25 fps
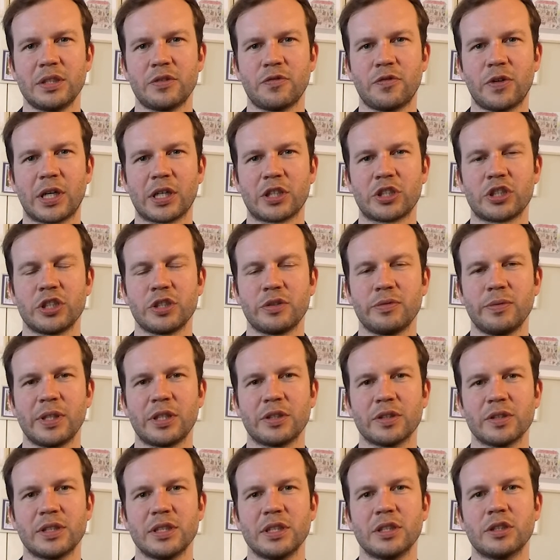functions we
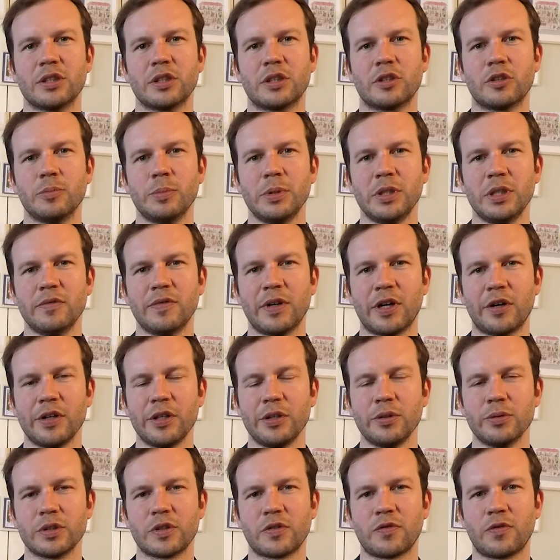consider to be very
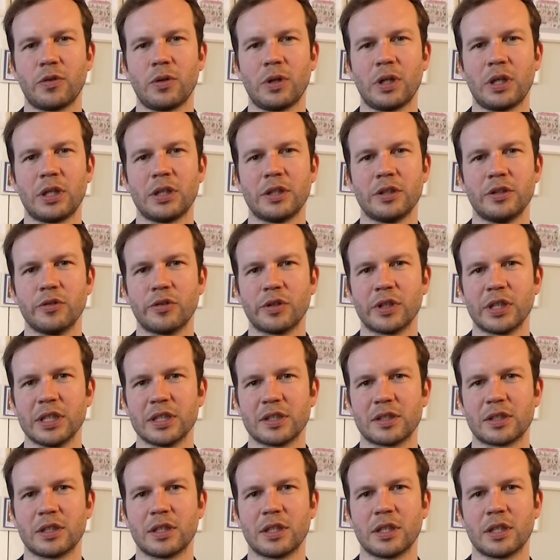useful during these
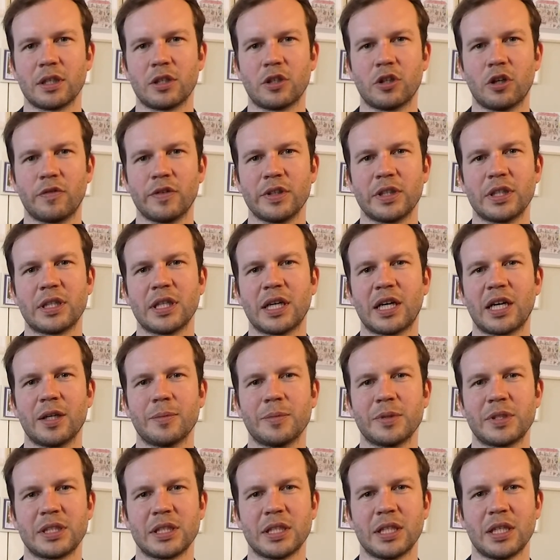COVID
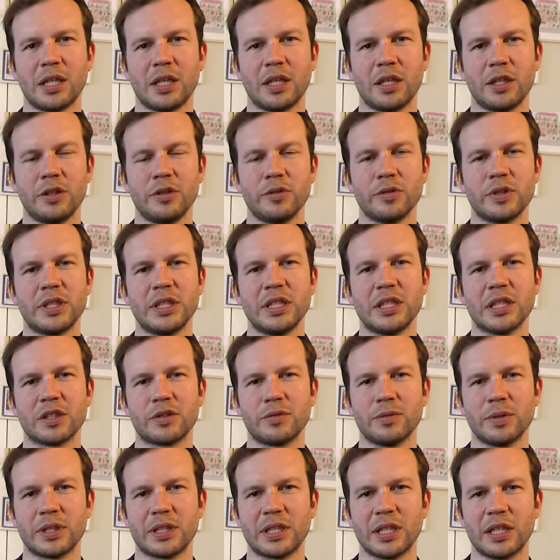times, and Justinas will
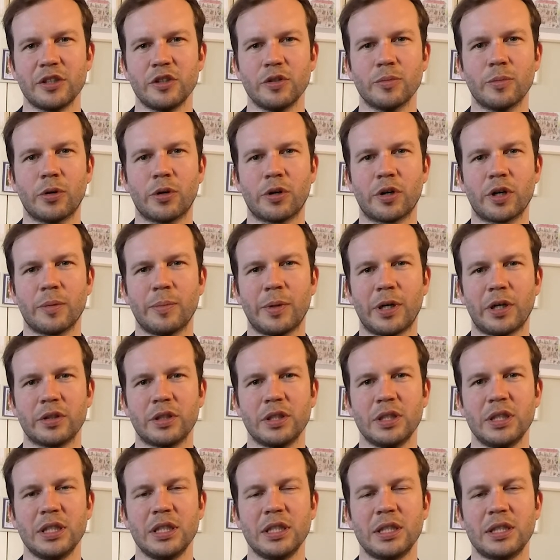tell you more about the
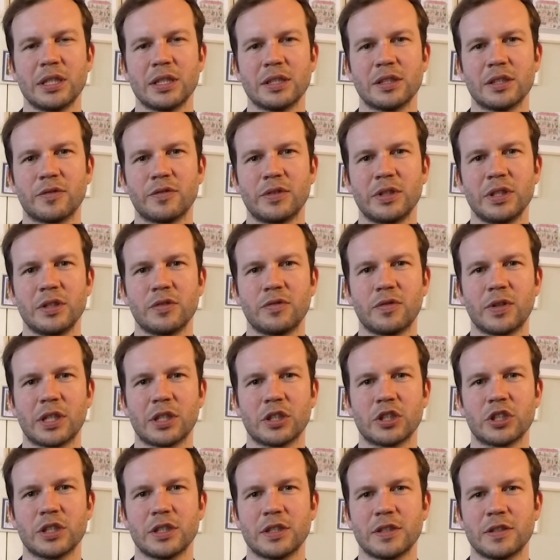details of these
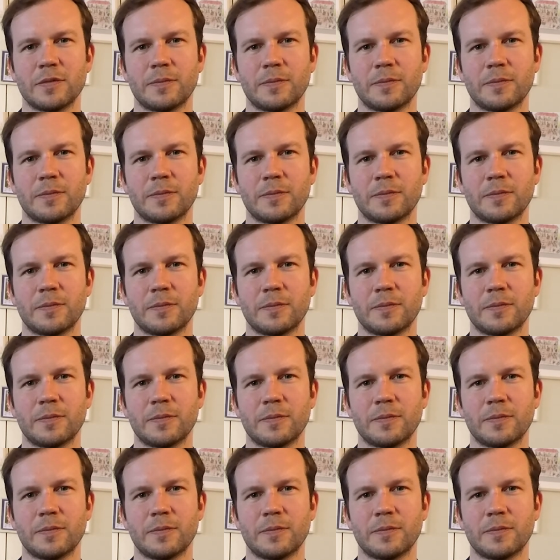functions.